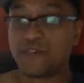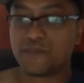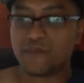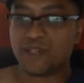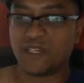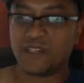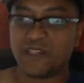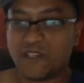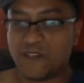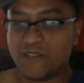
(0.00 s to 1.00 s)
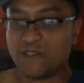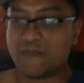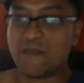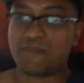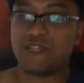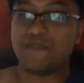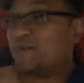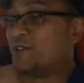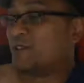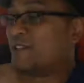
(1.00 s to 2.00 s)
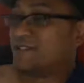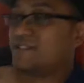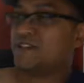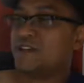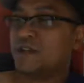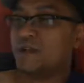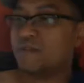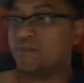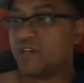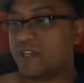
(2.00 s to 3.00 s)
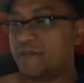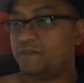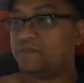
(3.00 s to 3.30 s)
for me, even though you might believe that it really is. But